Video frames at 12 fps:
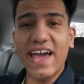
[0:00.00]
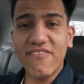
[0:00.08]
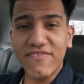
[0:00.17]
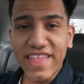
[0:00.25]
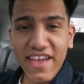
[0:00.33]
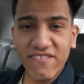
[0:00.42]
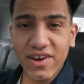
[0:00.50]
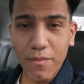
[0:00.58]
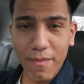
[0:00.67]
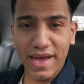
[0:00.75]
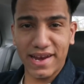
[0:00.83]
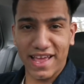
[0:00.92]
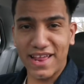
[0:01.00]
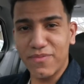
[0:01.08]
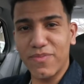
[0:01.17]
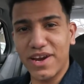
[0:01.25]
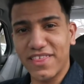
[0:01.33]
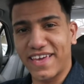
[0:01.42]
I have never met
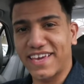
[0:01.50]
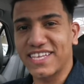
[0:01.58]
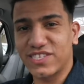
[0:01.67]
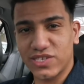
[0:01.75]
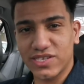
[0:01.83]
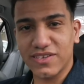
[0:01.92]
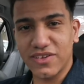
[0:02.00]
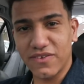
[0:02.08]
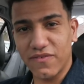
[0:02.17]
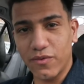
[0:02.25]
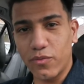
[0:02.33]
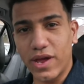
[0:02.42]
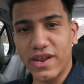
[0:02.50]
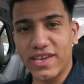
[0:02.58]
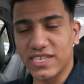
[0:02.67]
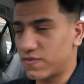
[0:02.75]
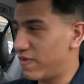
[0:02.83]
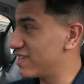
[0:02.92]
anybody that gets ready
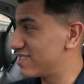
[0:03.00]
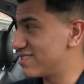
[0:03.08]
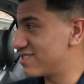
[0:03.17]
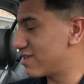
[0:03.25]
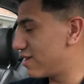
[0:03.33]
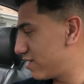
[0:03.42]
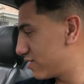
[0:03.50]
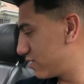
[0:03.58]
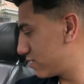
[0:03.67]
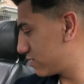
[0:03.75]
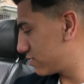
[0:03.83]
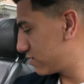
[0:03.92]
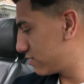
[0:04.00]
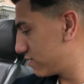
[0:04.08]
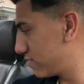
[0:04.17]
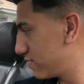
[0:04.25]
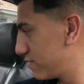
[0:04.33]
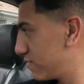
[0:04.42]
as fast as Jalal does.
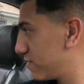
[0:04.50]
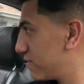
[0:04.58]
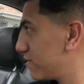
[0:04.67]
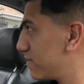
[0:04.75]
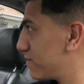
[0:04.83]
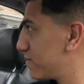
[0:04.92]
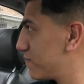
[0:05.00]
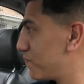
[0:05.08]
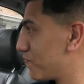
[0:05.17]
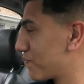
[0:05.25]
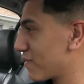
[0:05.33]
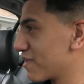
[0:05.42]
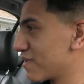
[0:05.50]
Well, I, well,